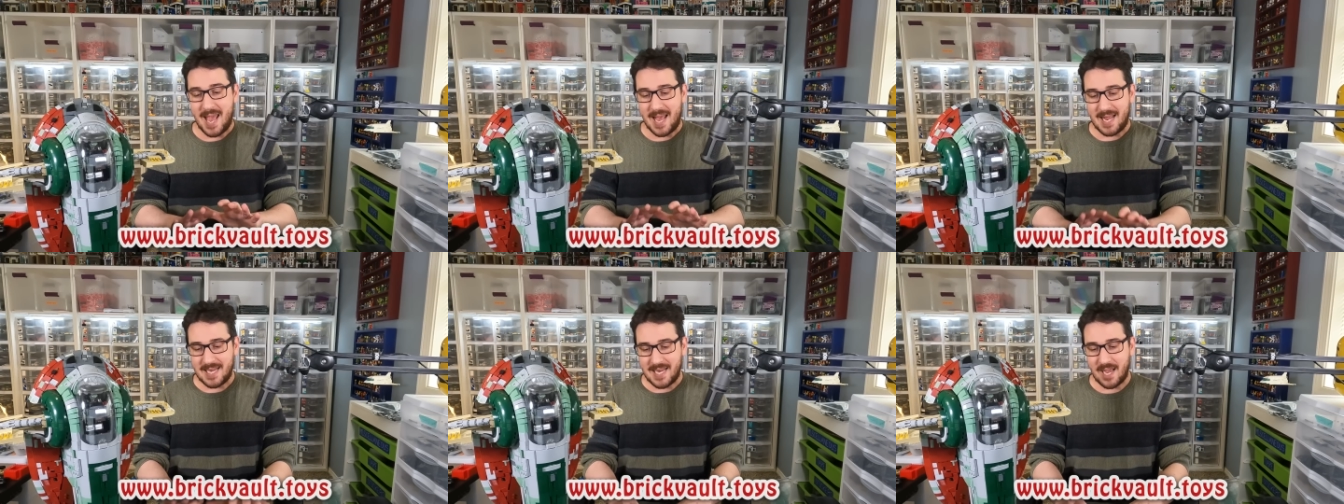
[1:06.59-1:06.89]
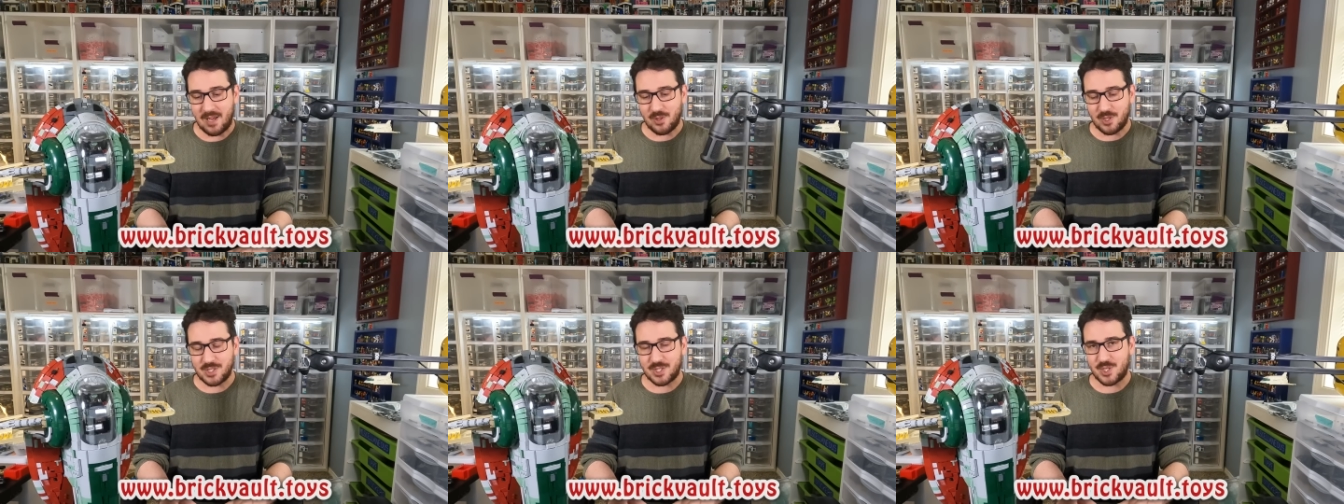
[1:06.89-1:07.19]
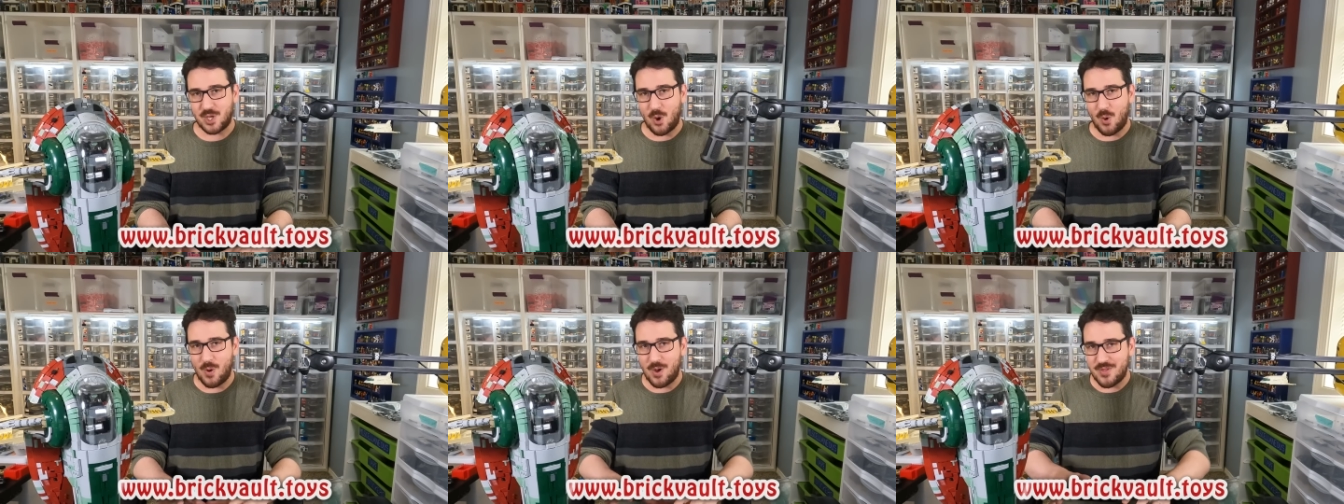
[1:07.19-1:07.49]
And now
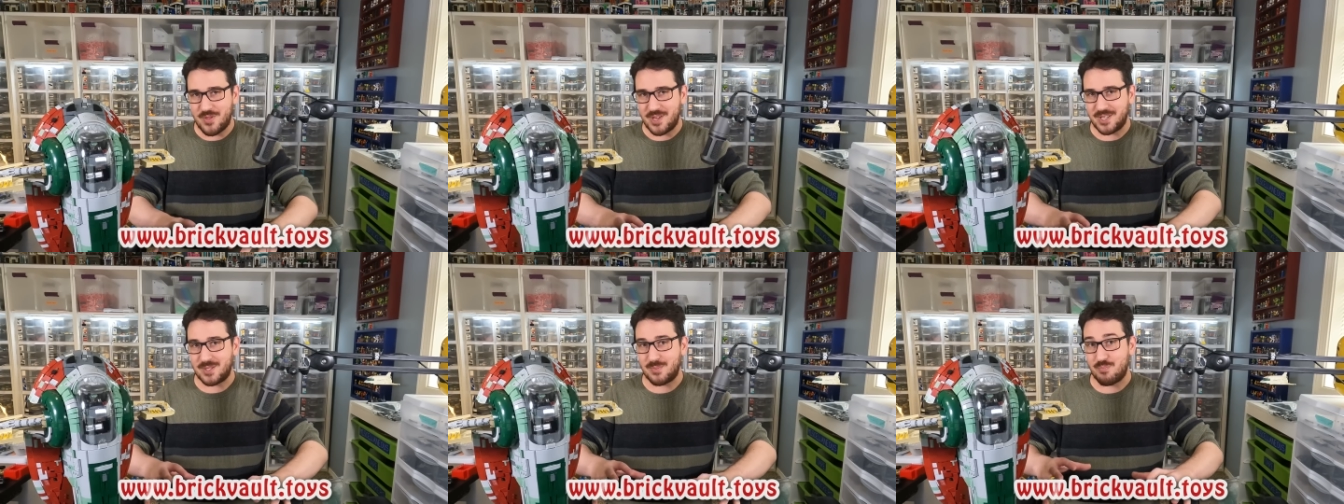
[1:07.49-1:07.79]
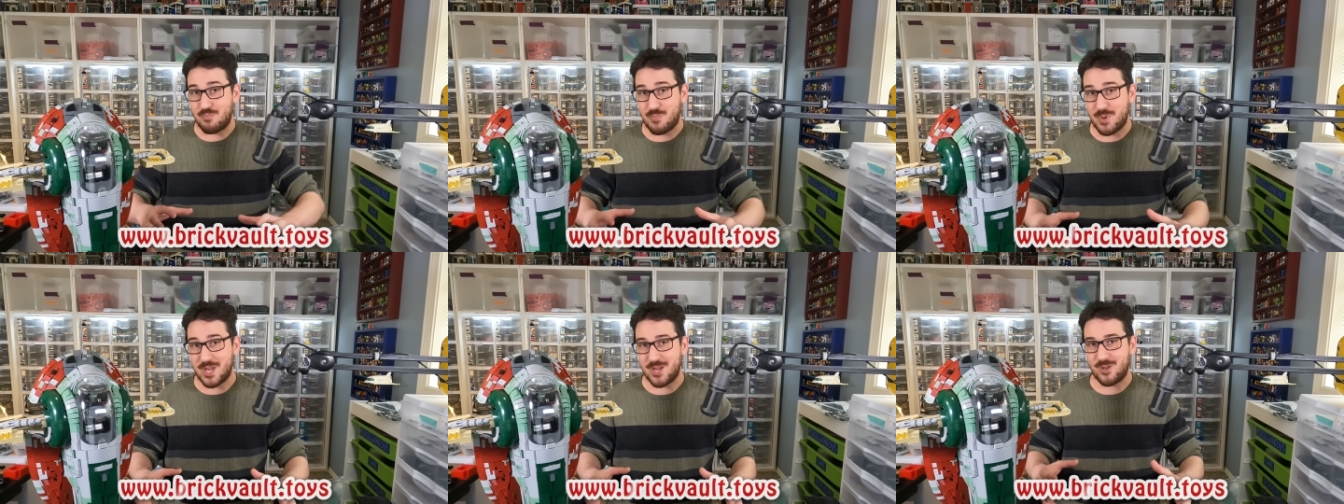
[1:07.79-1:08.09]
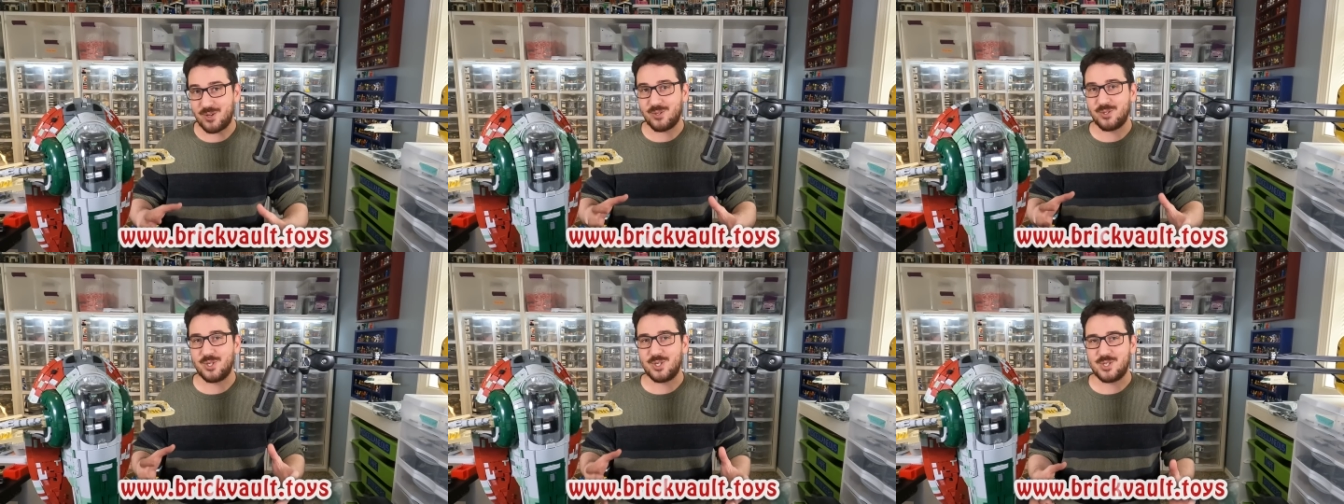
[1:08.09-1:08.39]
let's go on this
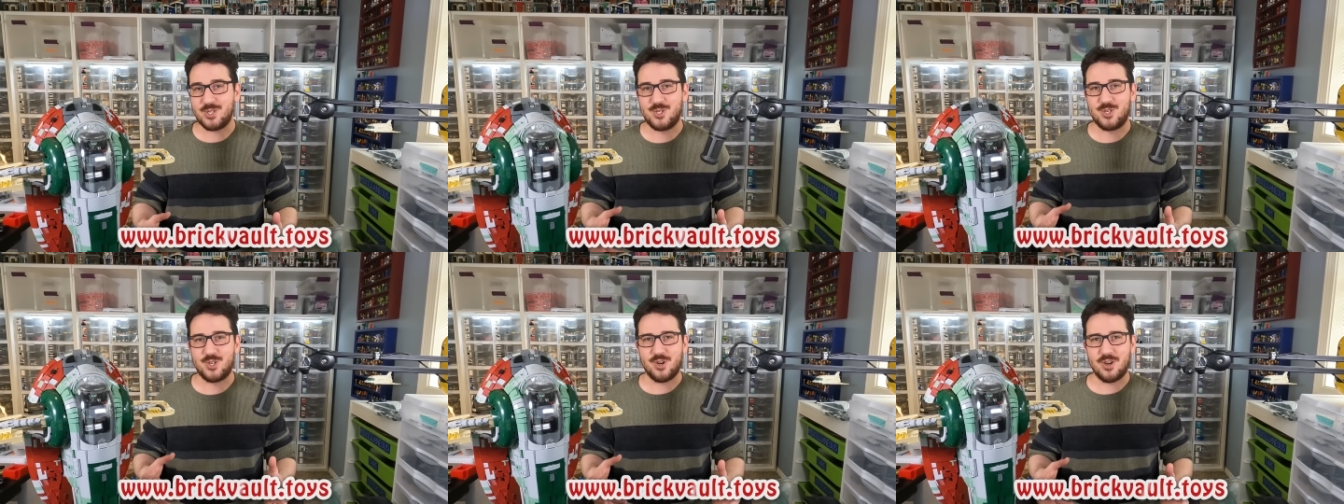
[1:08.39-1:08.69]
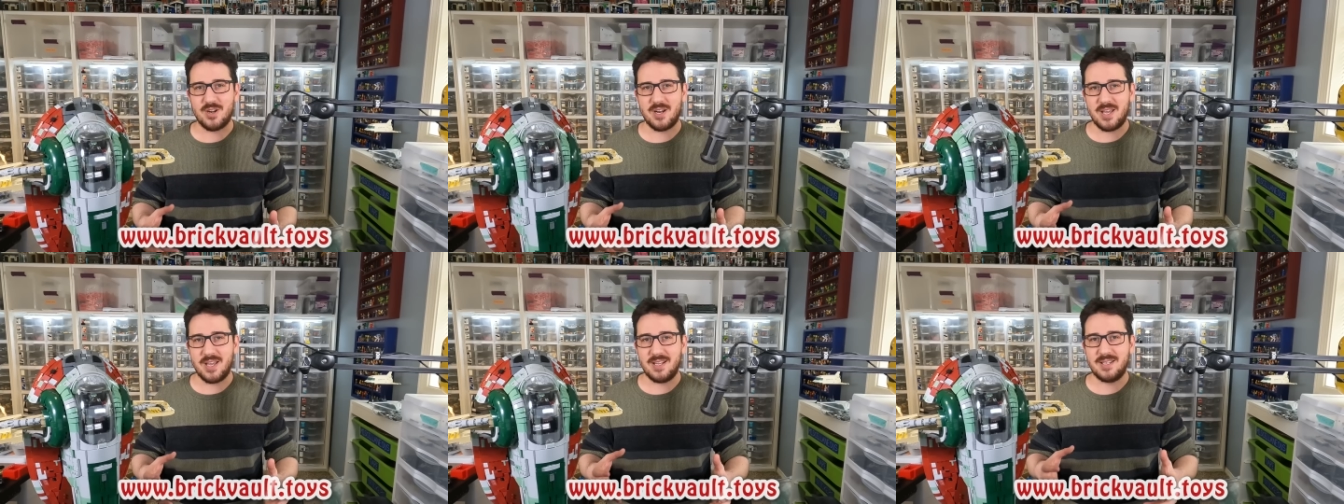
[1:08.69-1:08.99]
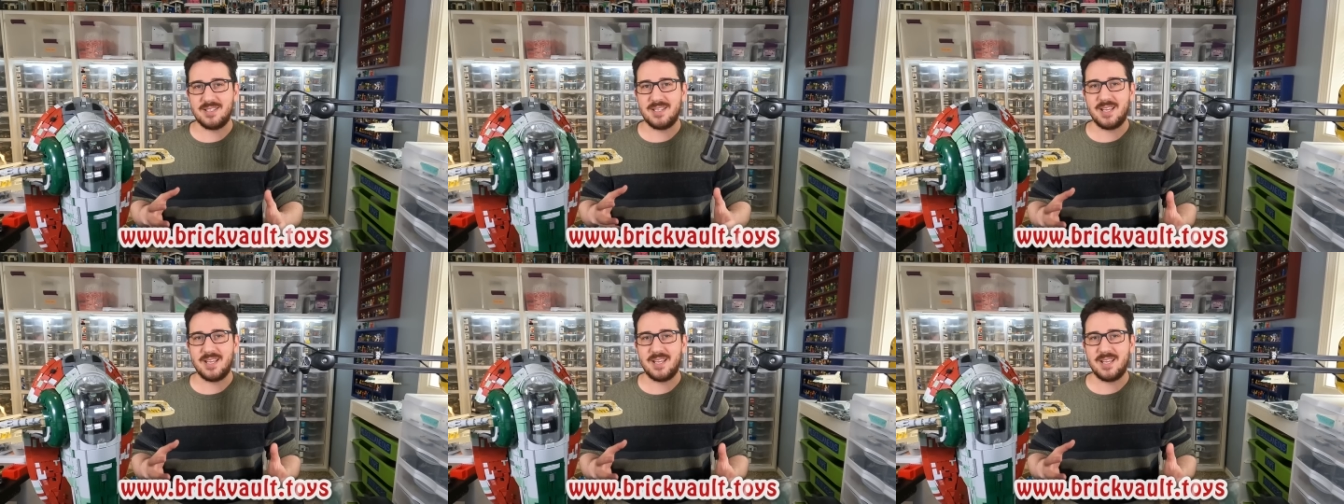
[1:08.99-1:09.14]
build journey